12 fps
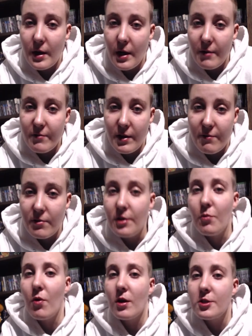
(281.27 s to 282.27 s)
and I've definitely
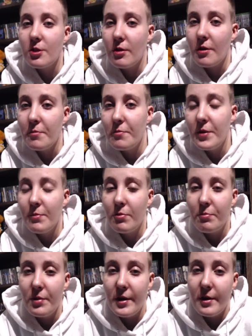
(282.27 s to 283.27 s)
watched a lot of people
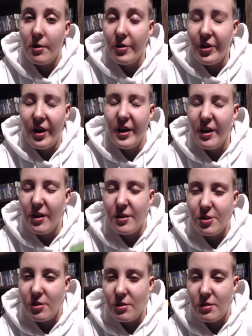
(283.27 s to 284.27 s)
play it online, and
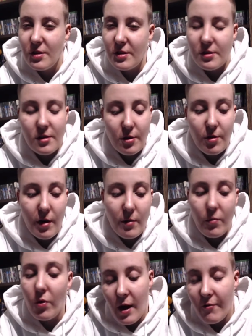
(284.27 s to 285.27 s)
it's incredible.